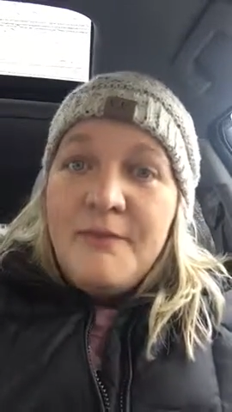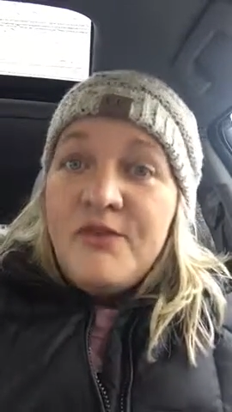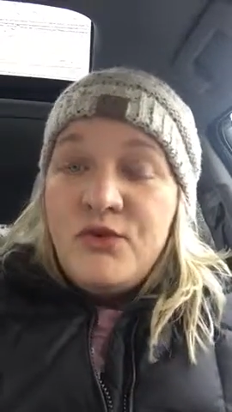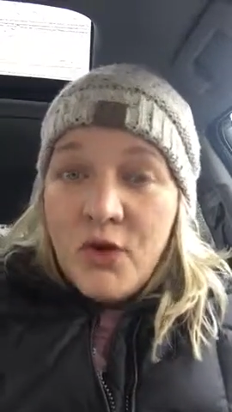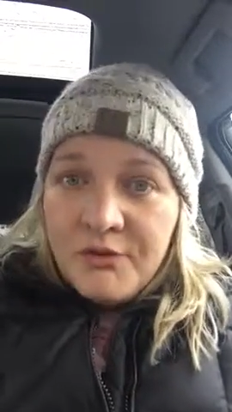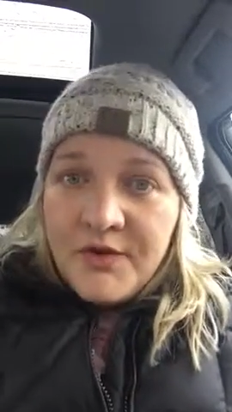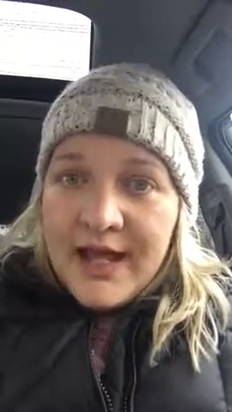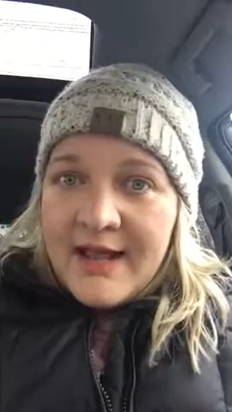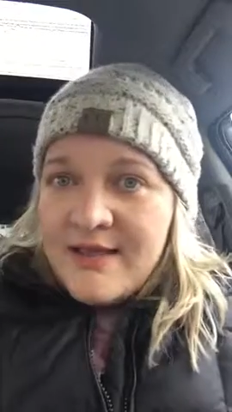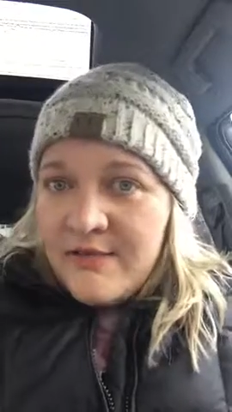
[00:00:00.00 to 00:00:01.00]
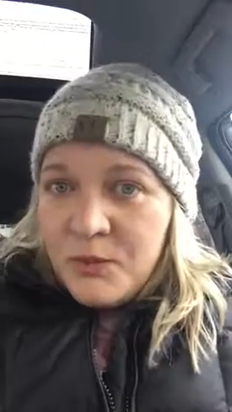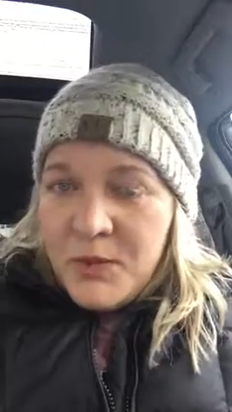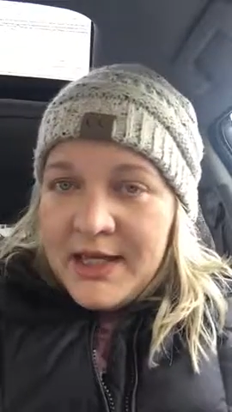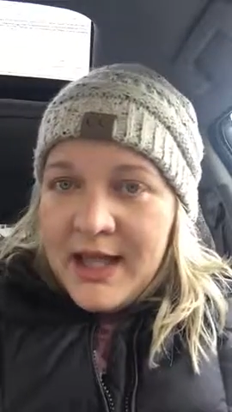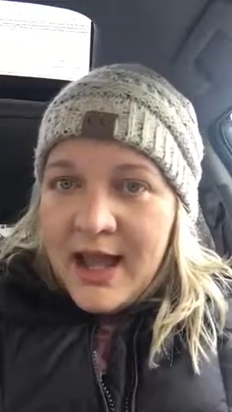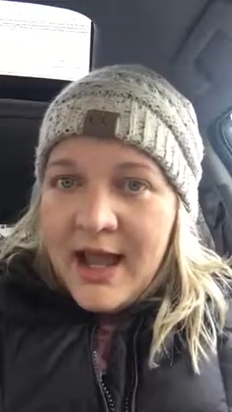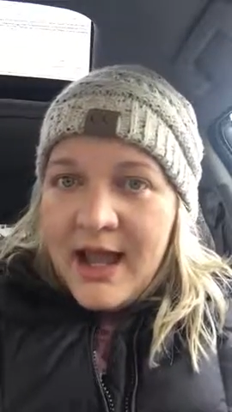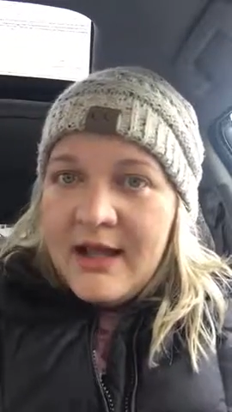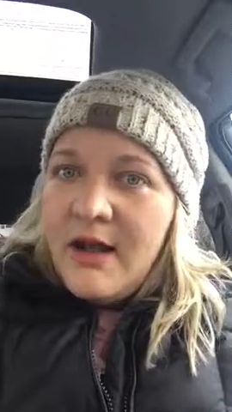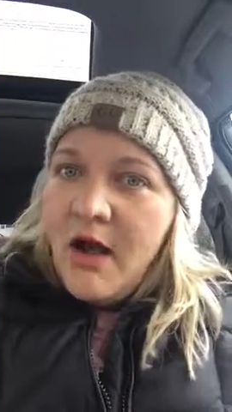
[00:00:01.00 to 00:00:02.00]
So don't forget, this
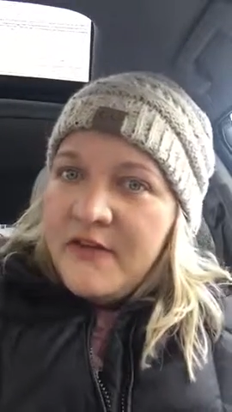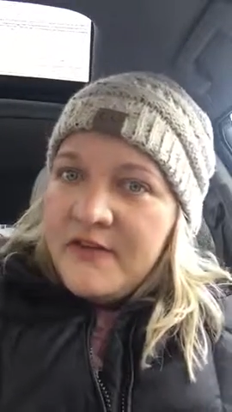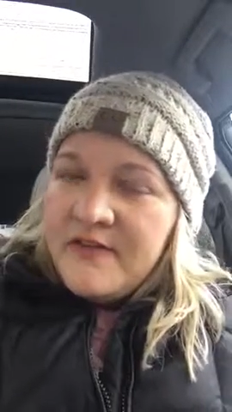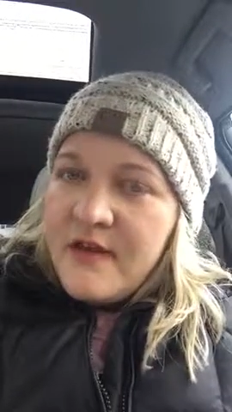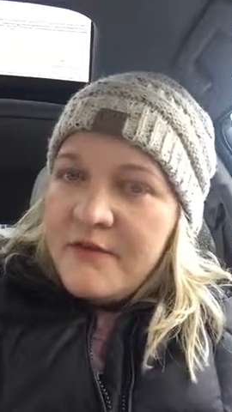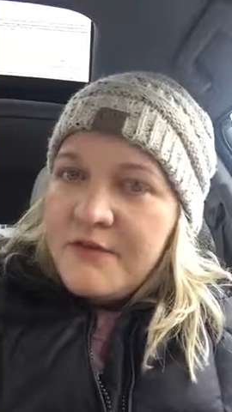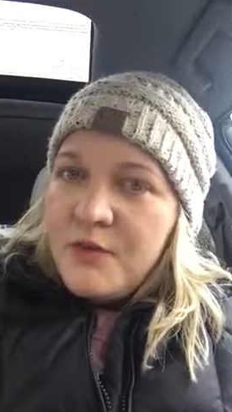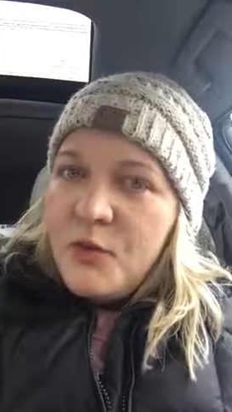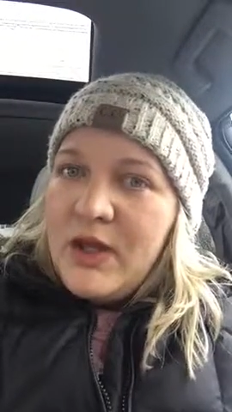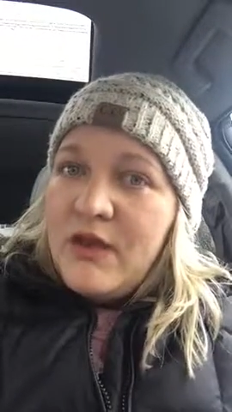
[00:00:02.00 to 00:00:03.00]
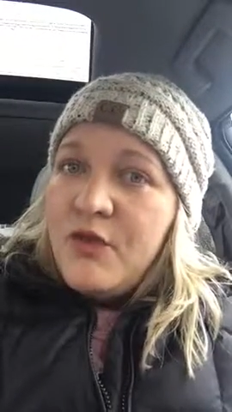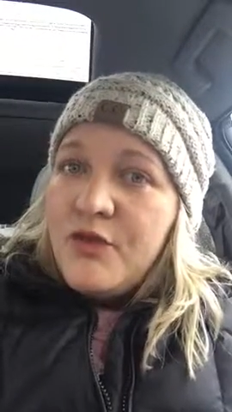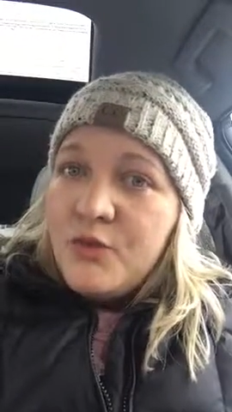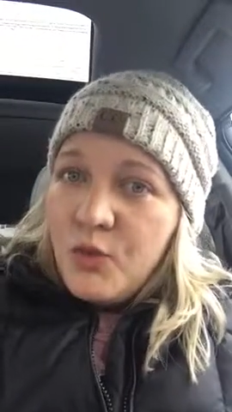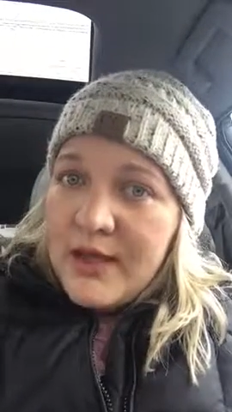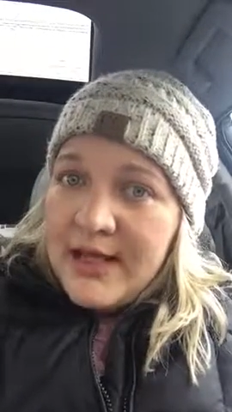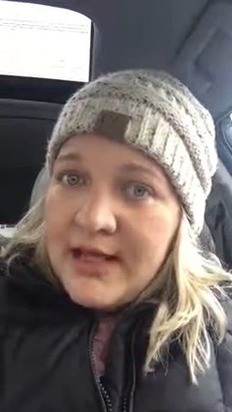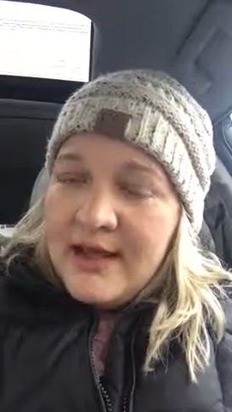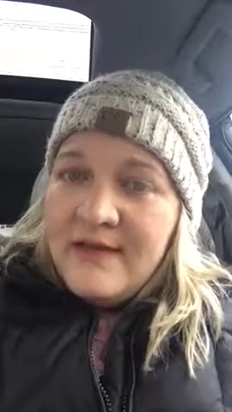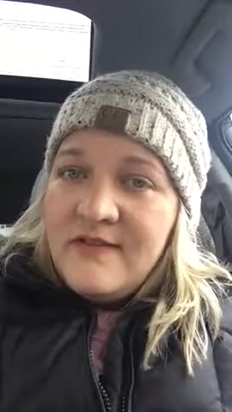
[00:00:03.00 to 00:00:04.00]
weekend all the stuff for week
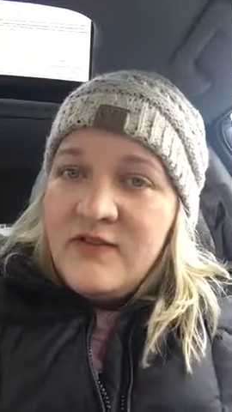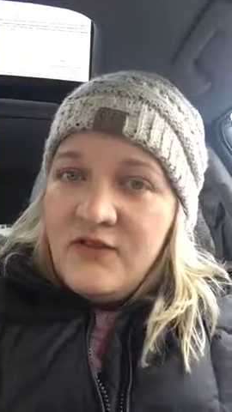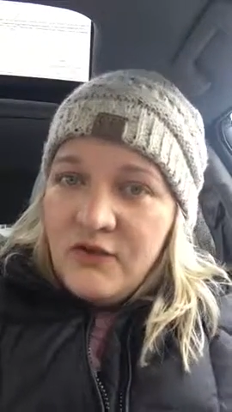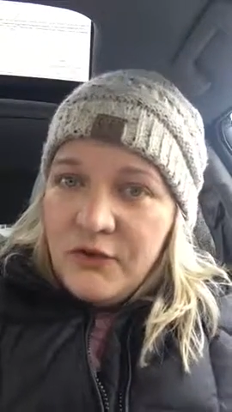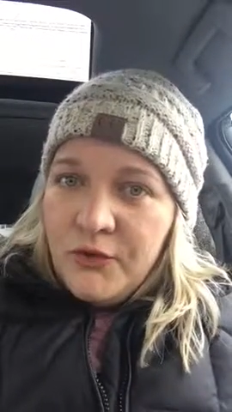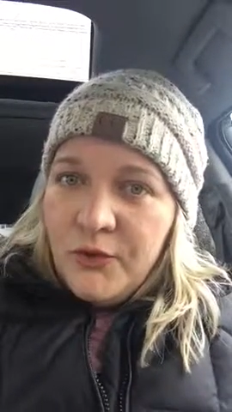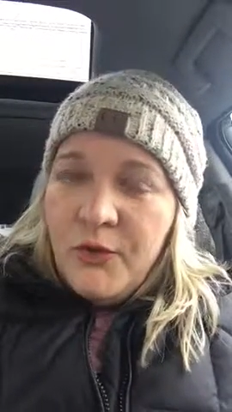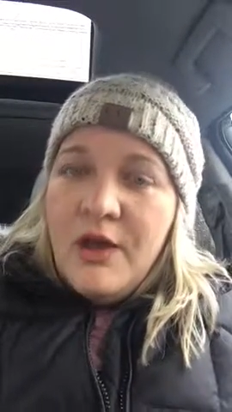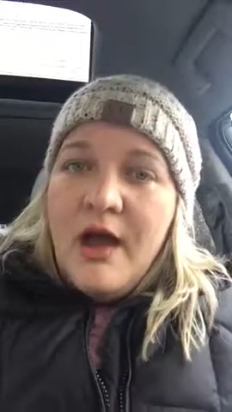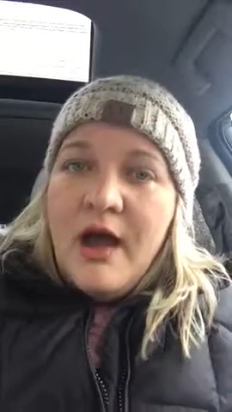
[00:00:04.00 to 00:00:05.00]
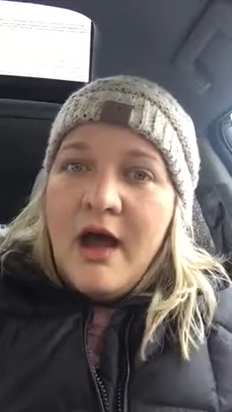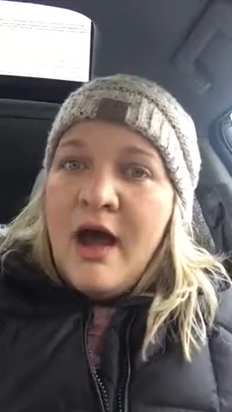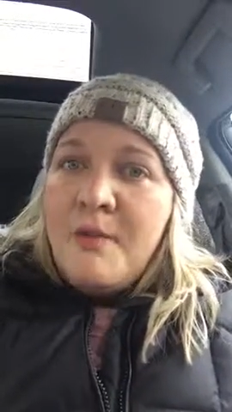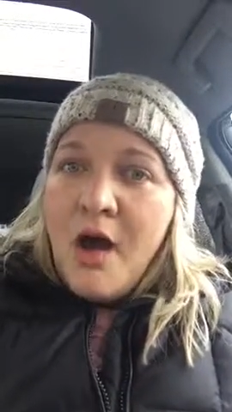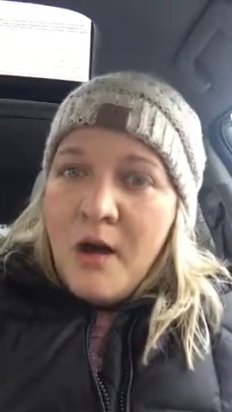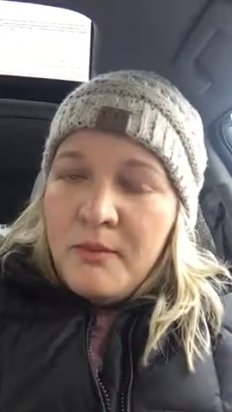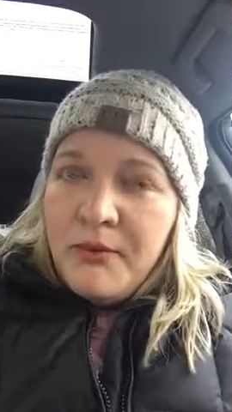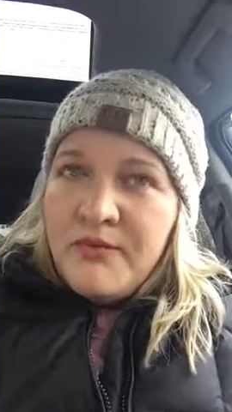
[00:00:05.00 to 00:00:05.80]
3 is due. I'm